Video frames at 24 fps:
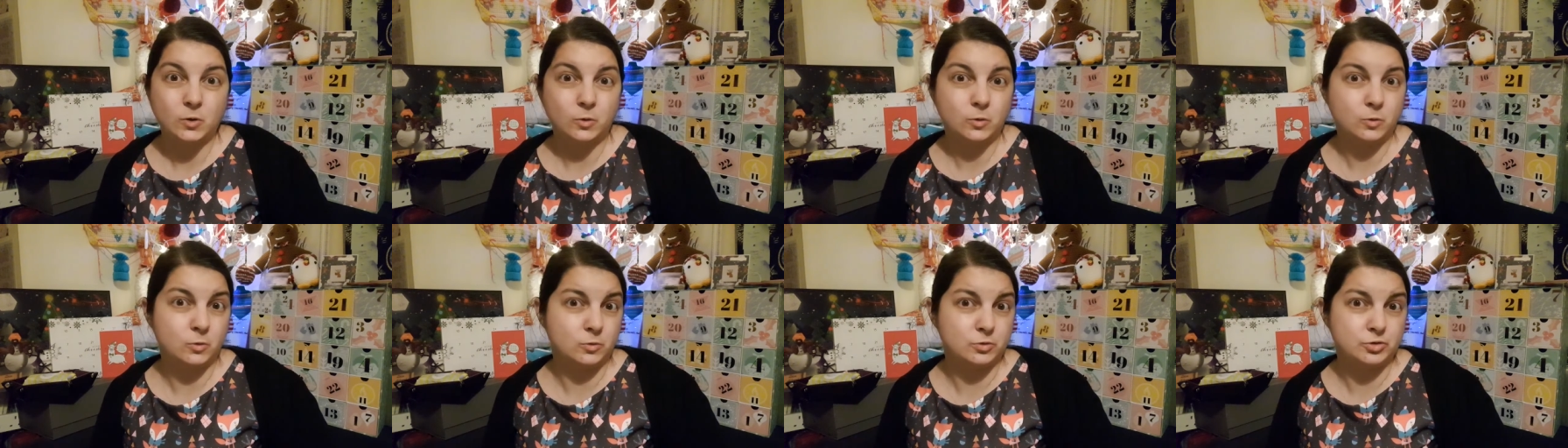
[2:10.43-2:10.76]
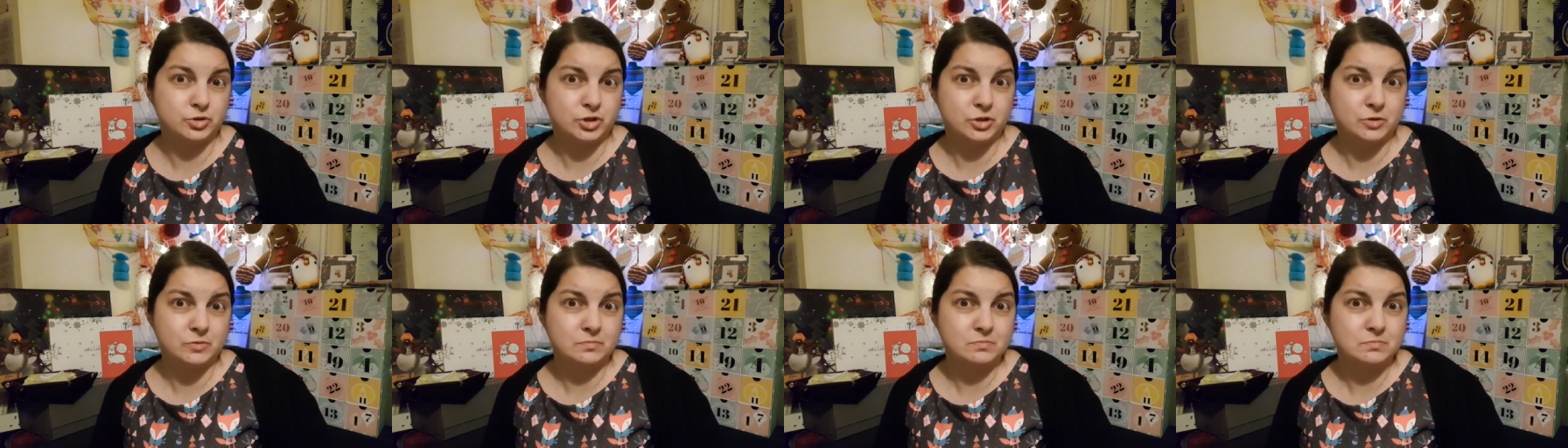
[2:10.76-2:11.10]
or
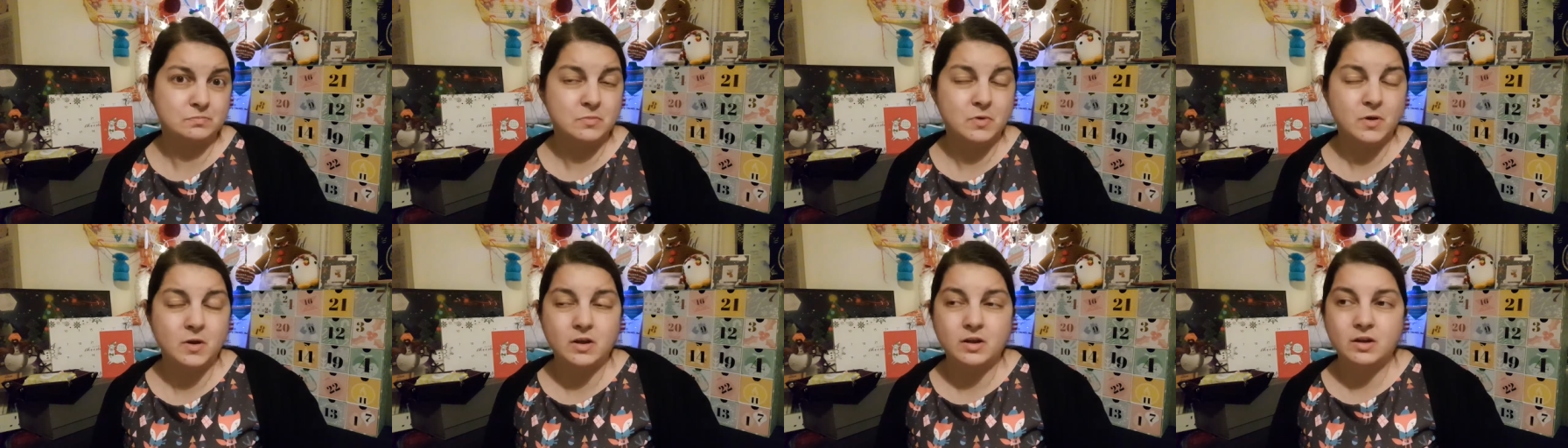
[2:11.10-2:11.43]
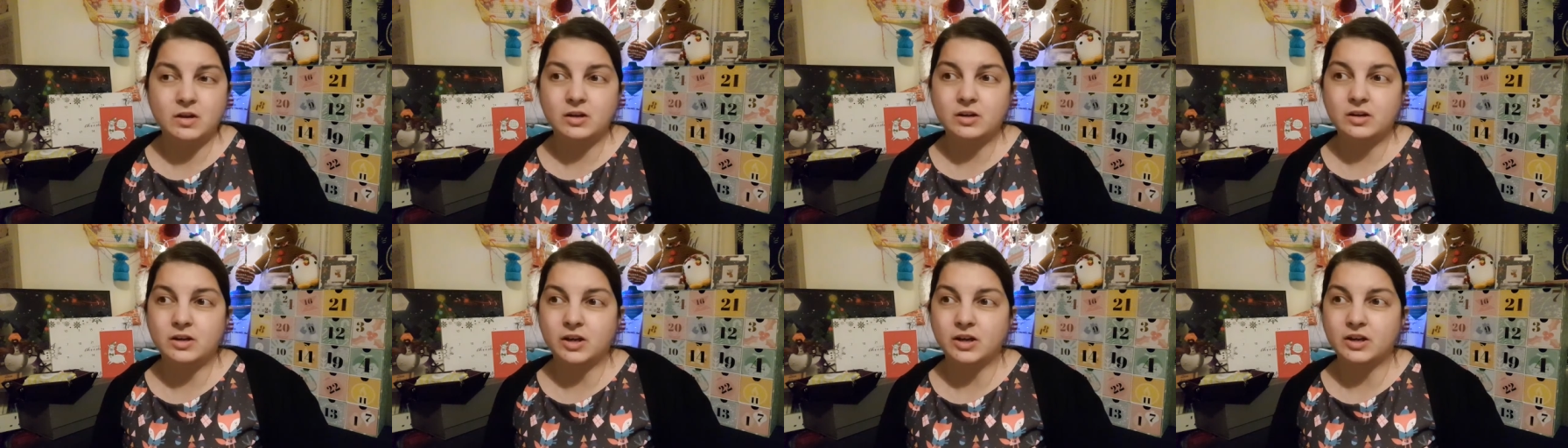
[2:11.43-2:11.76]
two,
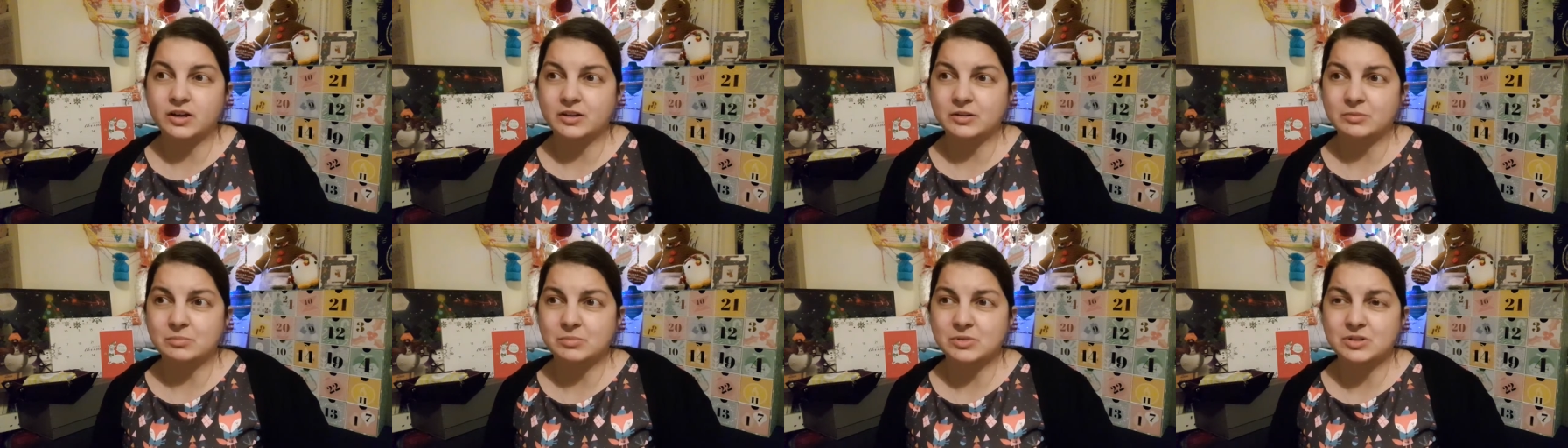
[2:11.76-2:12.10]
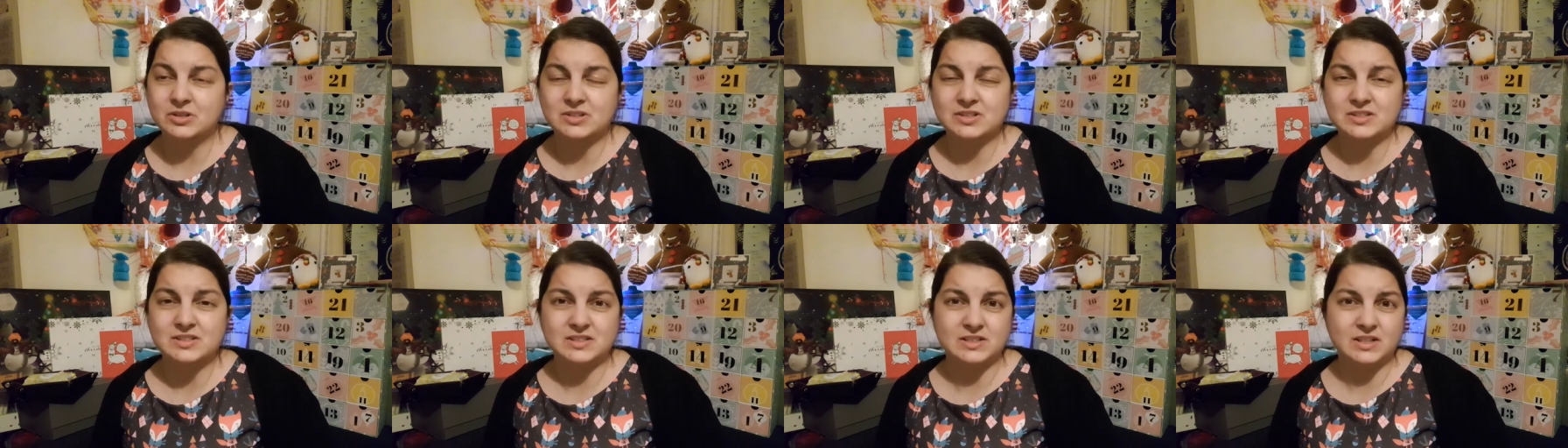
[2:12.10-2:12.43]
um,
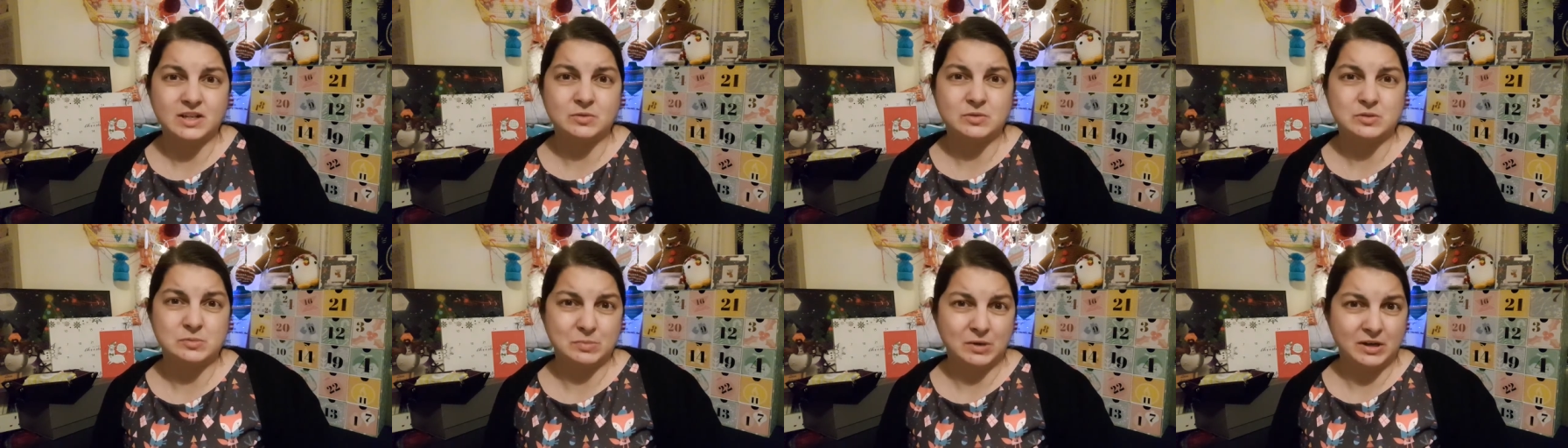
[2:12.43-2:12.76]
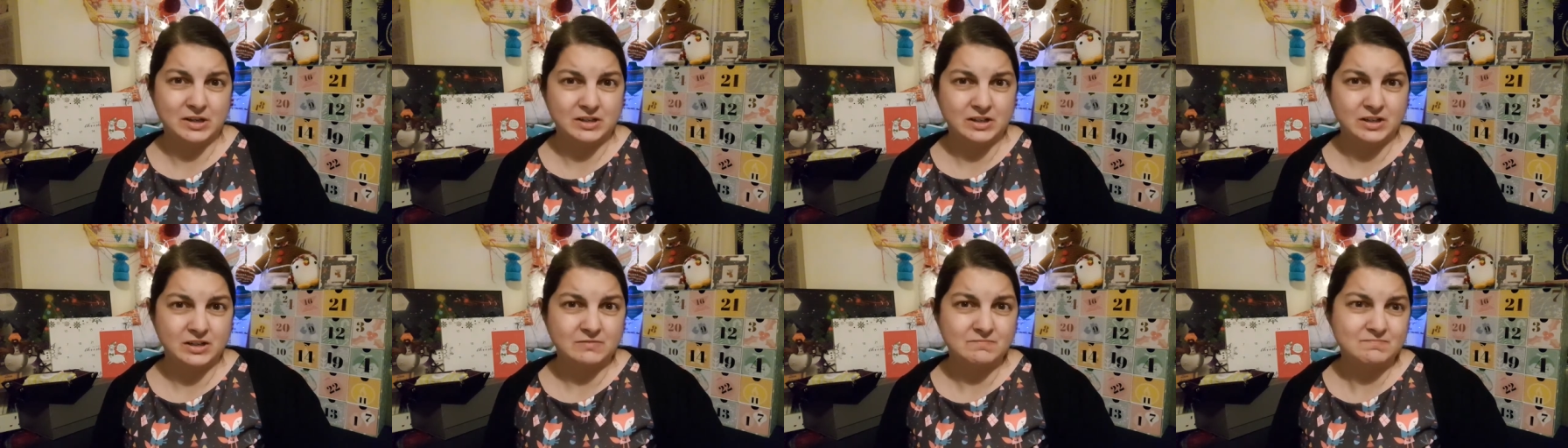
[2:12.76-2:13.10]
because today was
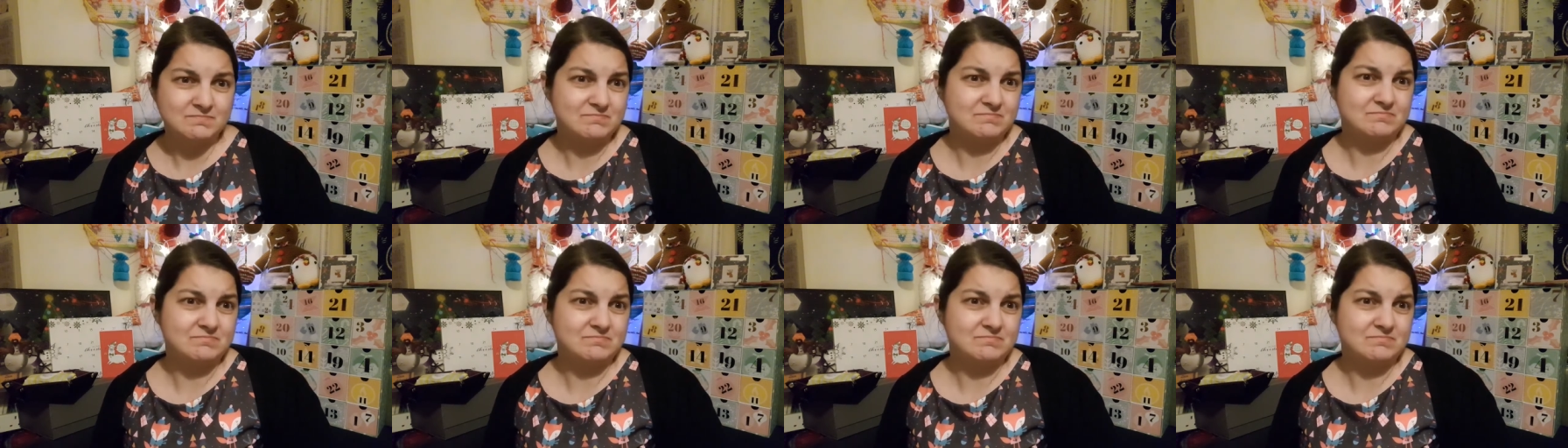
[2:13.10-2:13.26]
payday.